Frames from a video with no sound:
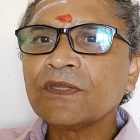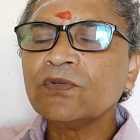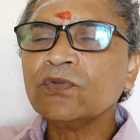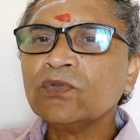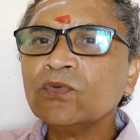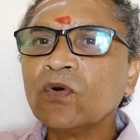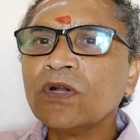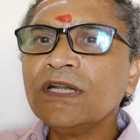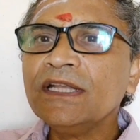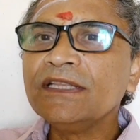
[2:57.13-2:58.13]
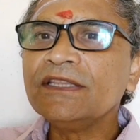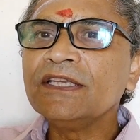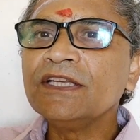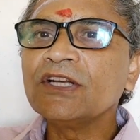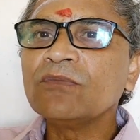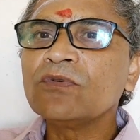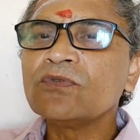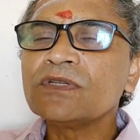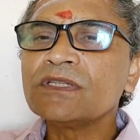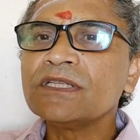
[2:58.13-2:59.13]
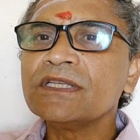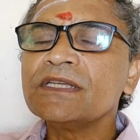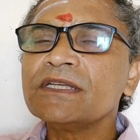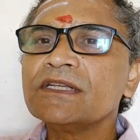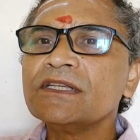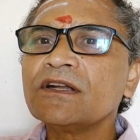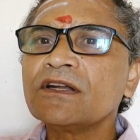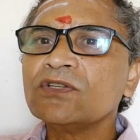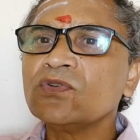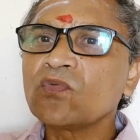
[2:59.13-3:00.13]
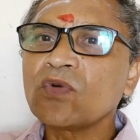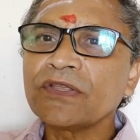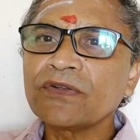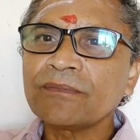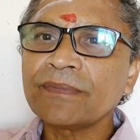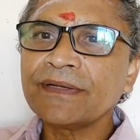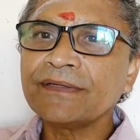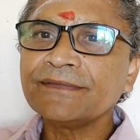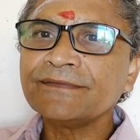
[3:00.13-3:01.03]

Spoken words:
You only think about the Lord Guruvayurappan.